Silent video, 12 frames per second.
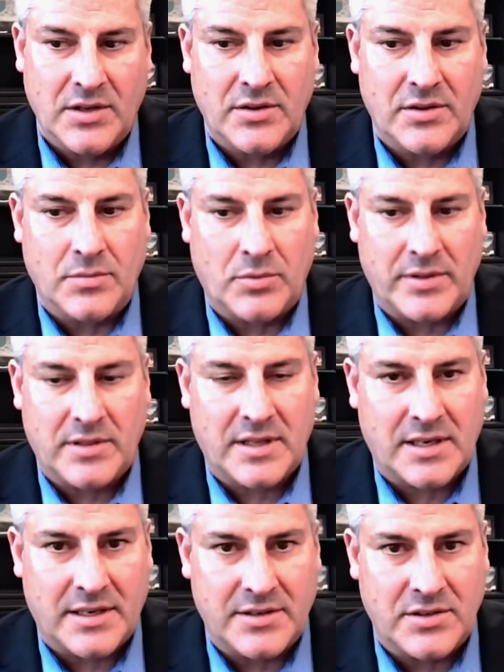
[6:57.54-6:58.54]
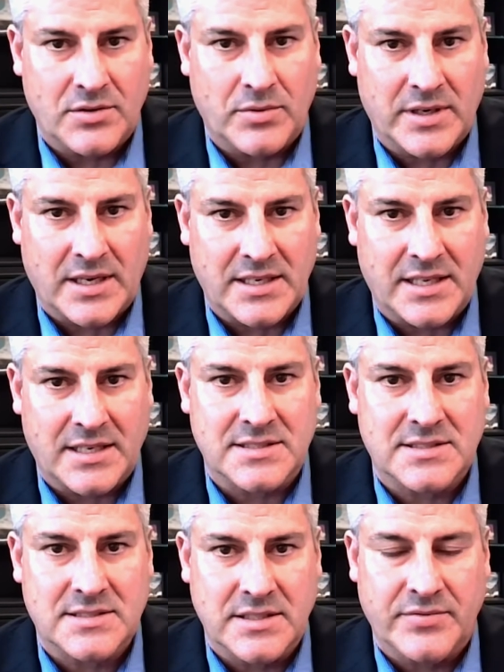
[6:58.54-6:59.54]
the one thing I do when I get a
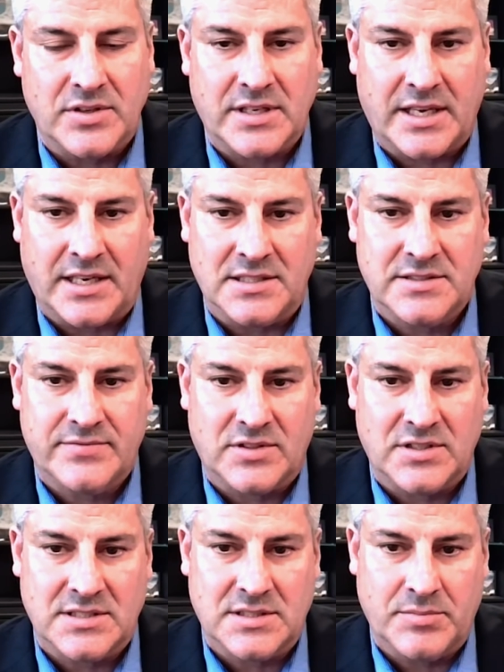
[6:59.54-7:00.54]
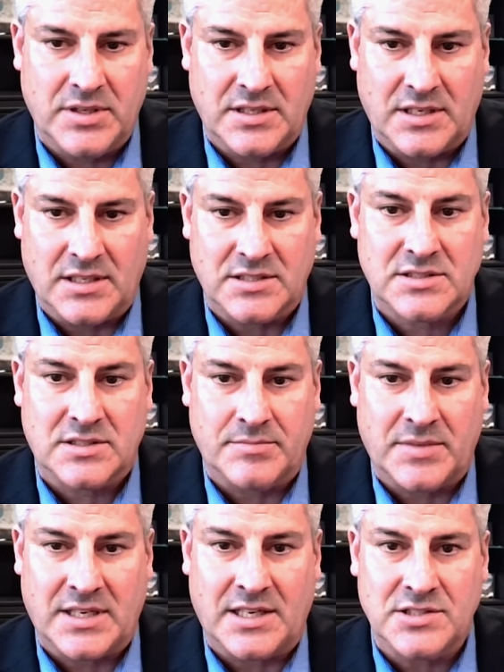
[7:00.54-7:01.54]
civil case for disability
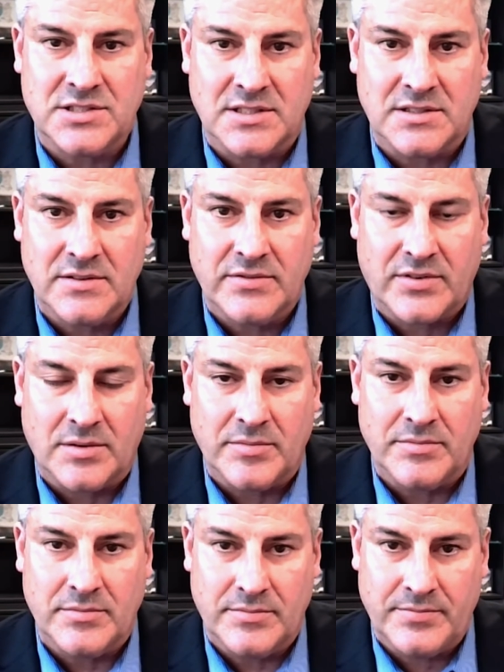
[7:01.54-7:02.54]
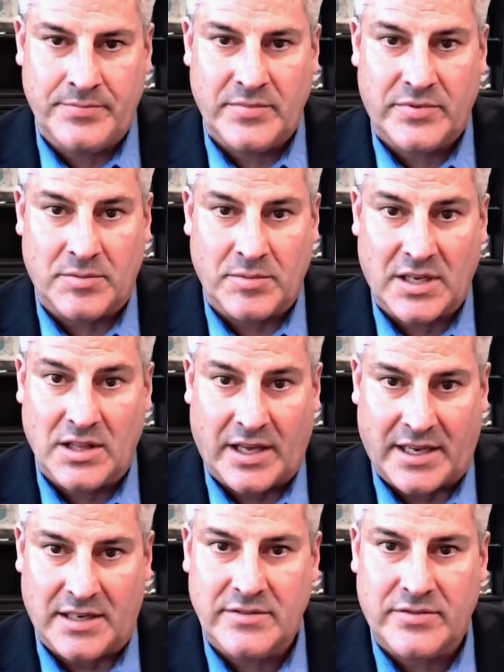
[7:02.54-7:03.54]
discrimination from a
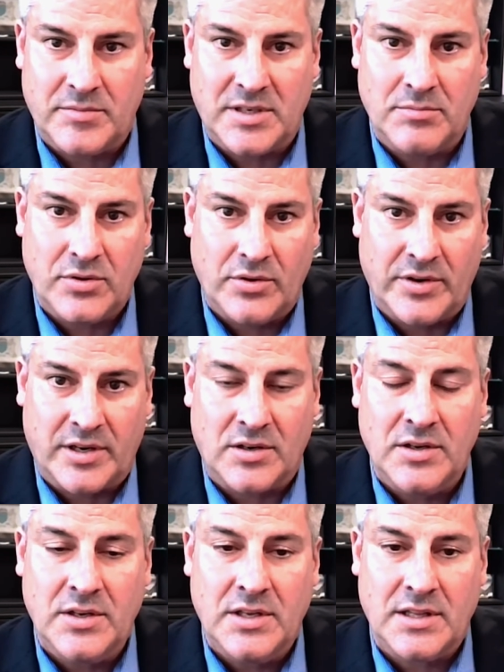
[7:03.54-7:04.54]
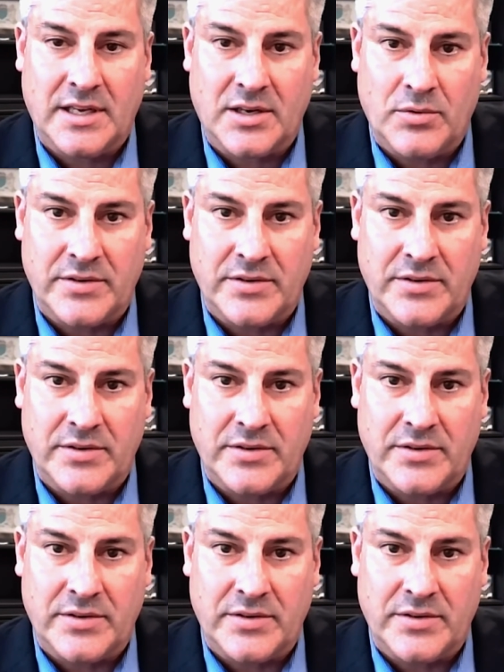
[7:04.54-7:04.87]
client, from an employer, like one